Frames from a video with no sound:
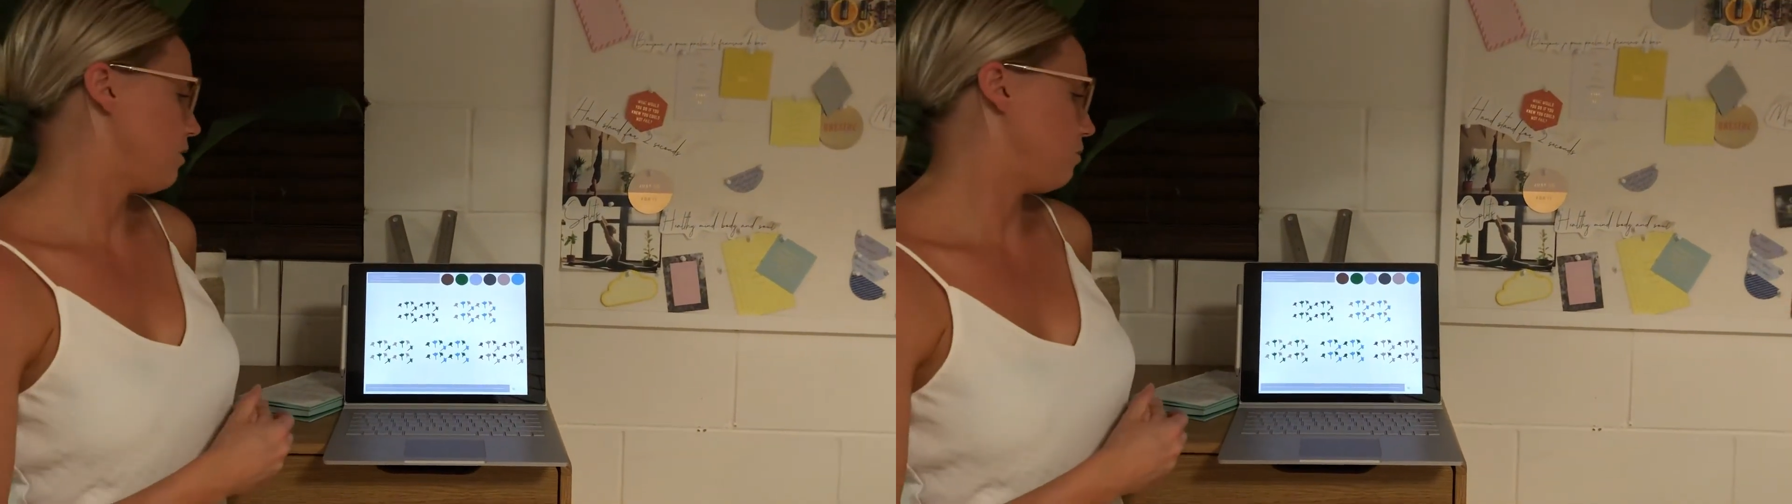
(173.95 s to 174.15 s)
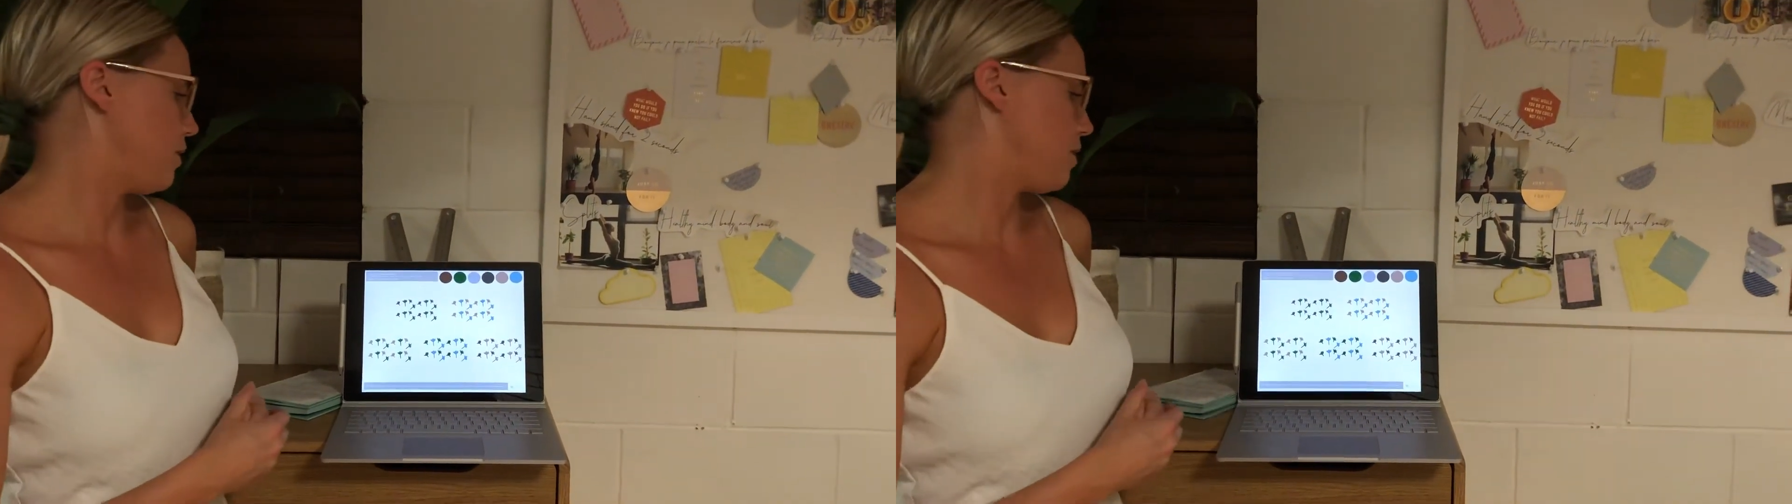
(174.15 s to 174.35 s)

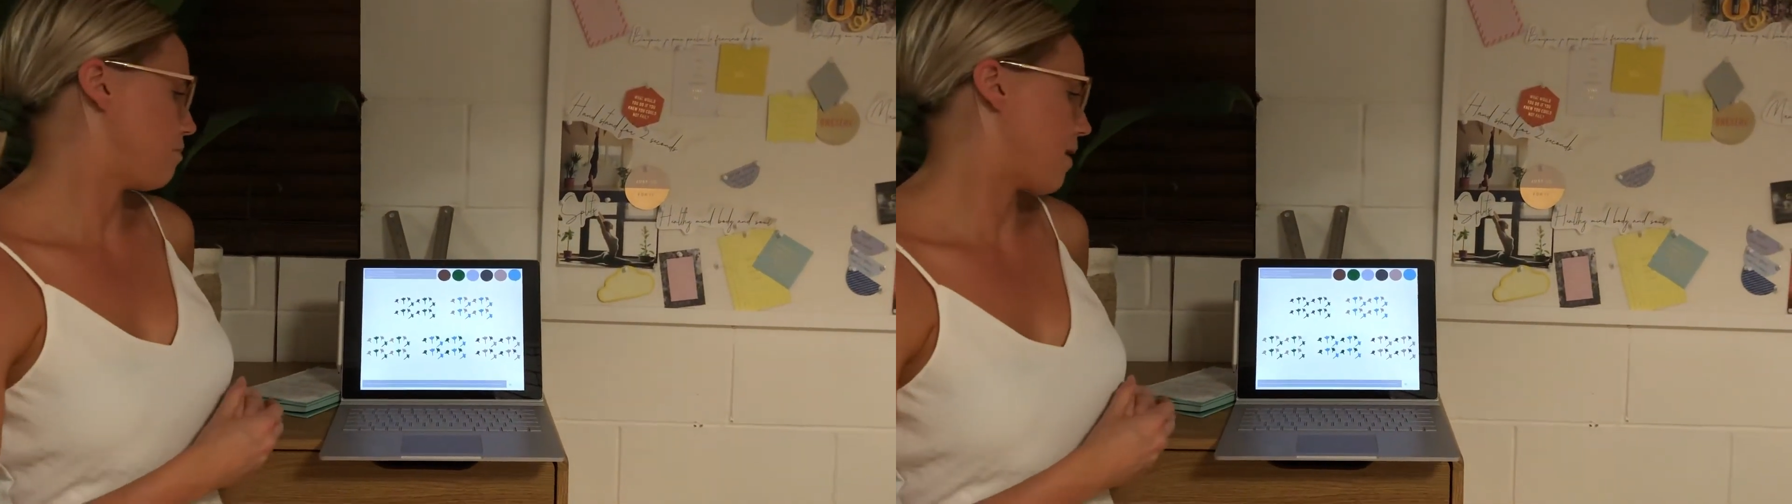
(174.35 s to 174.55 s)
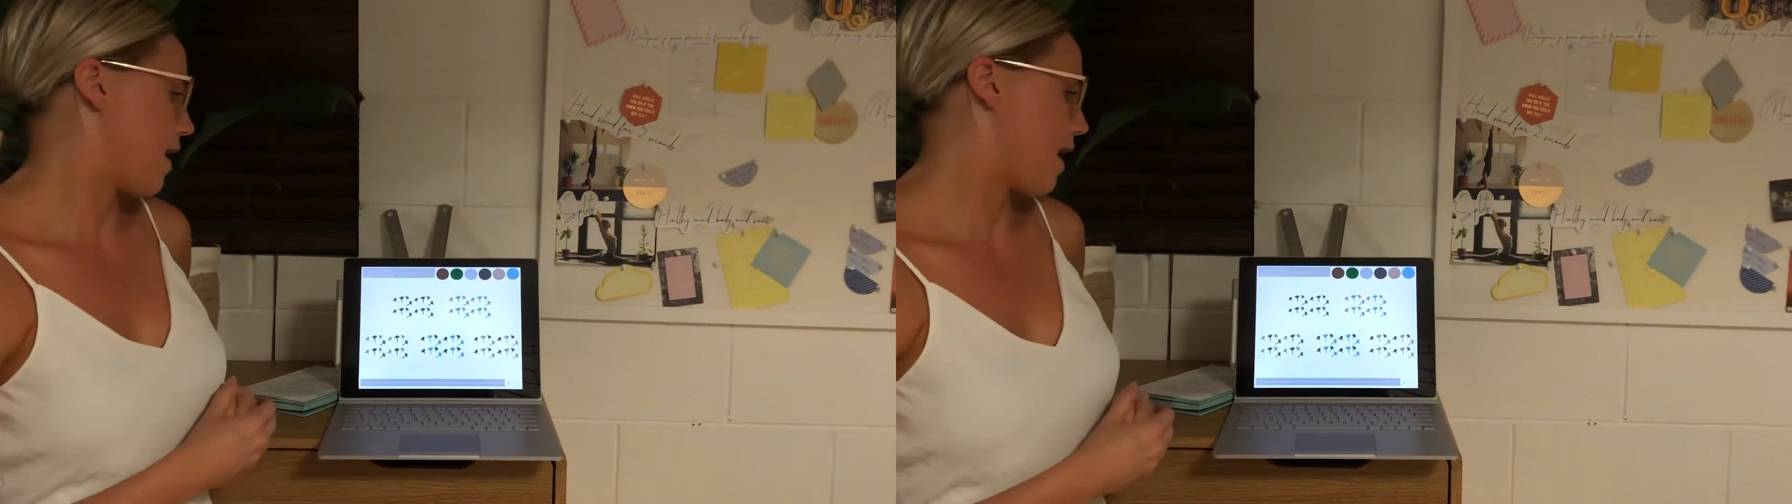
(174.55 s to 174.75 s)
with
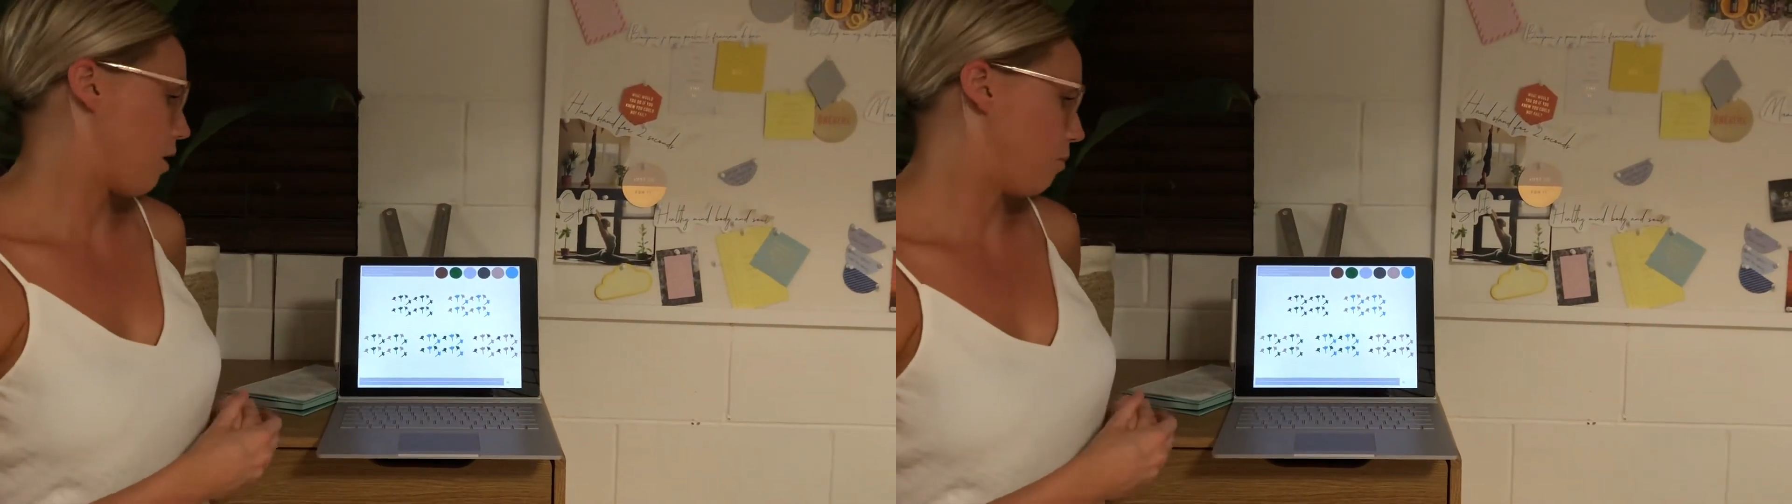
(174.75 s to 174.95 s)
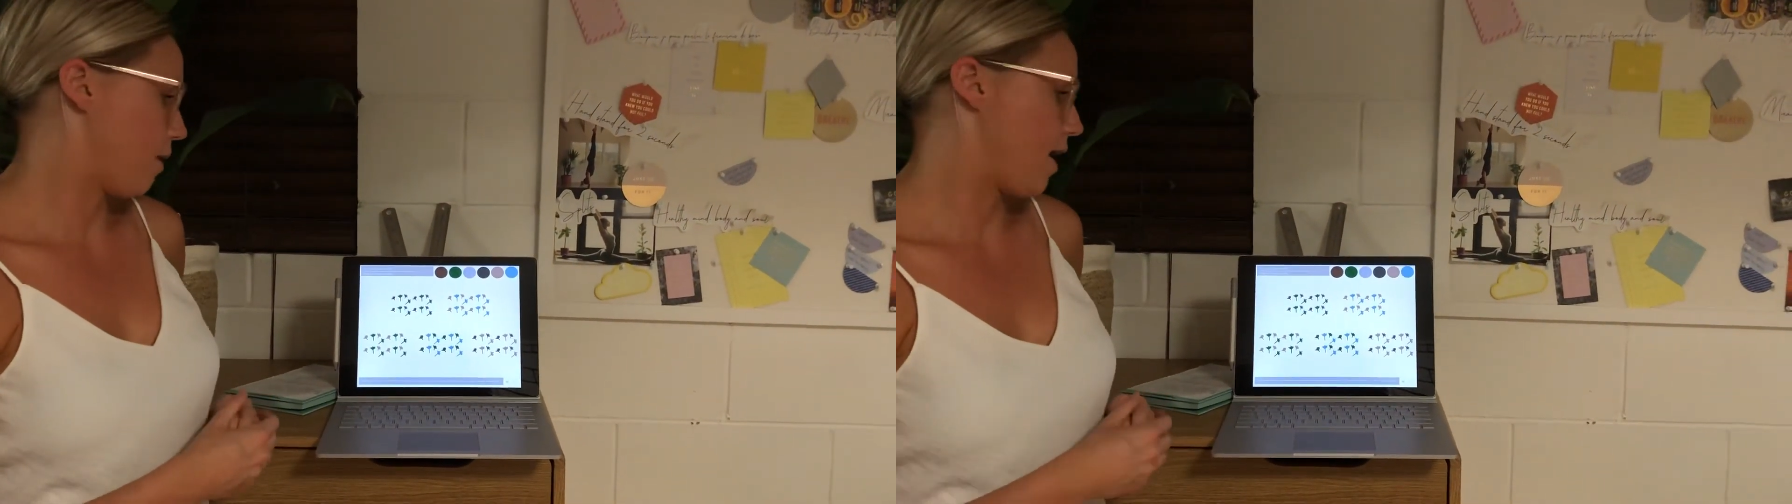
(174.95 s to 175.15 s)
my
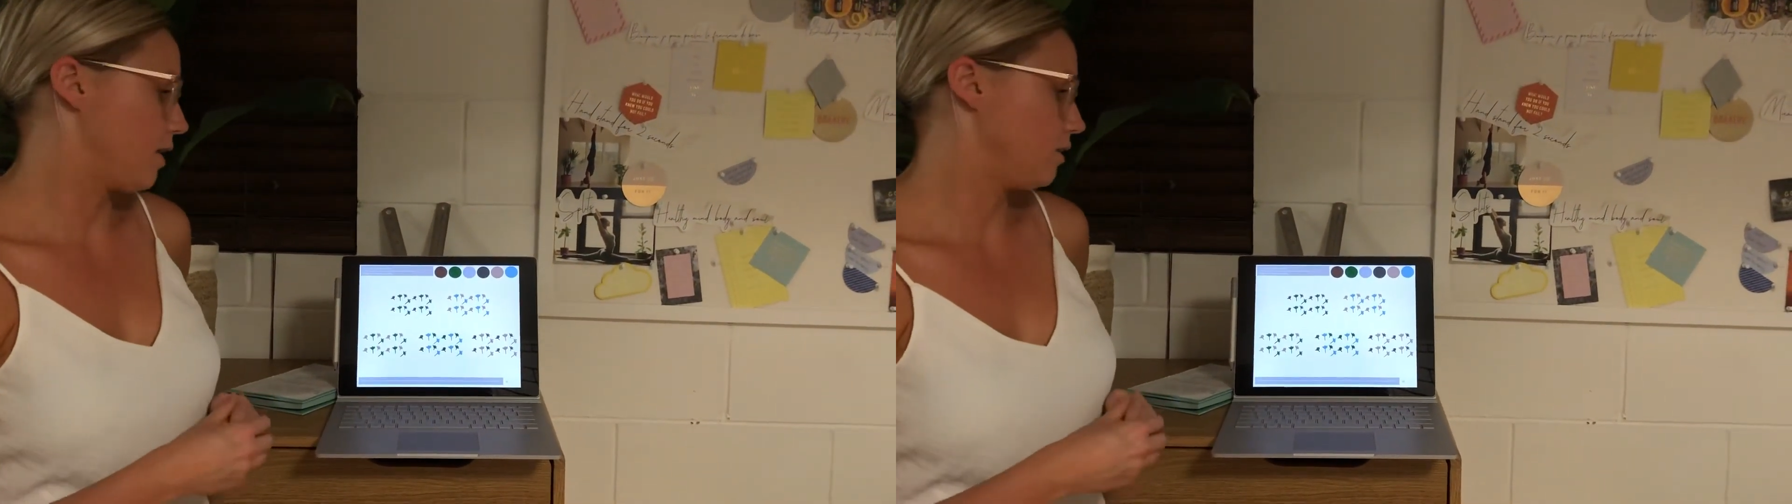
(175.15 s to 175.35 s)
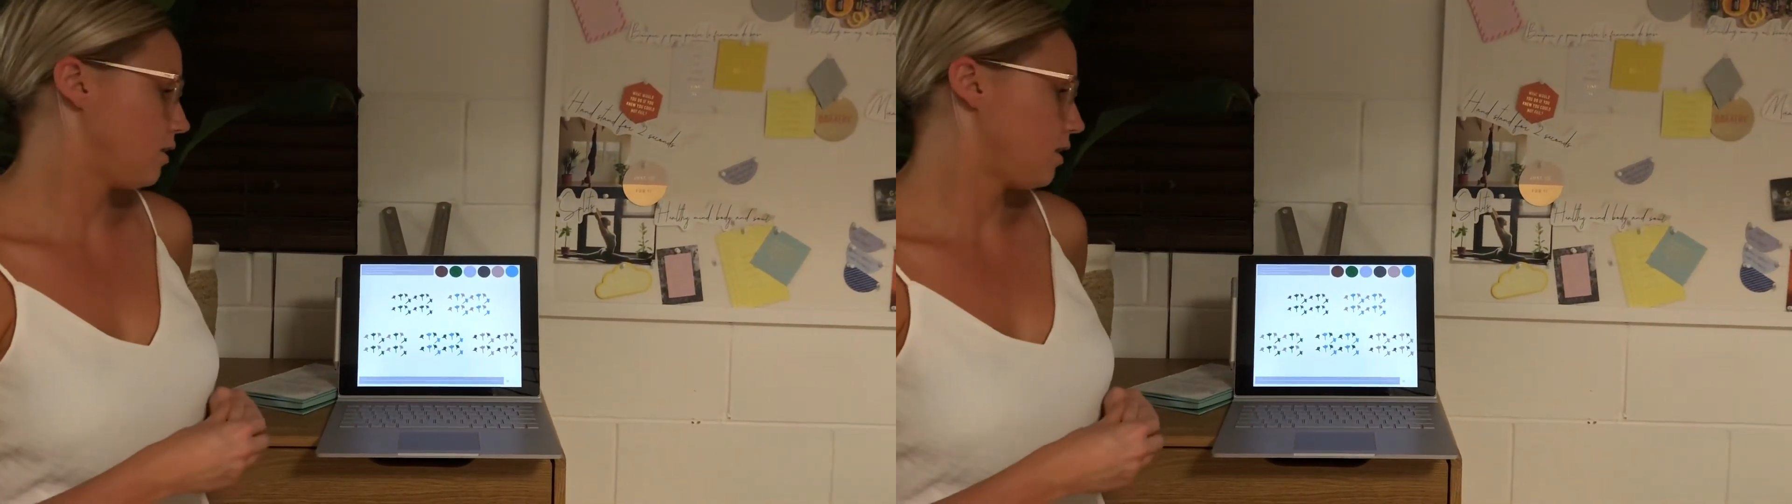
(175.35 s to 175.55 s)
alpine